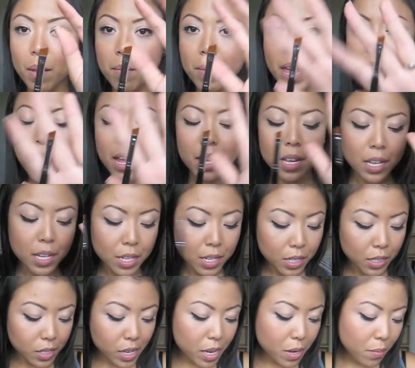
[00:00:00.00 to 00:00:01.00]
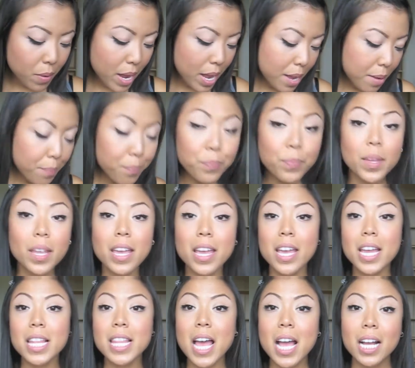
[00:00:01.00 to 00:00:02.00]
But yeah, so anyway,
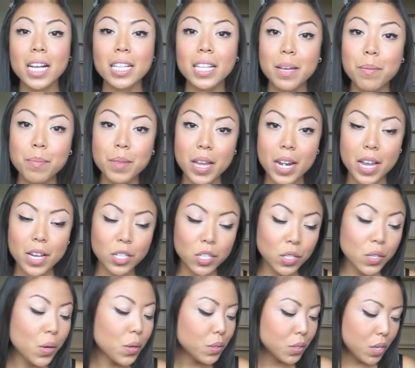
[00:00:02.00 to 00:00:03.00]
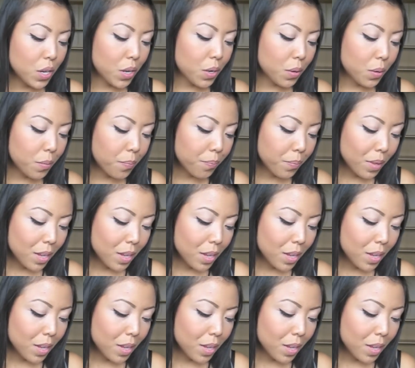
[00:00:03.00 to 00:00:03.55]
in that clip that I showed you,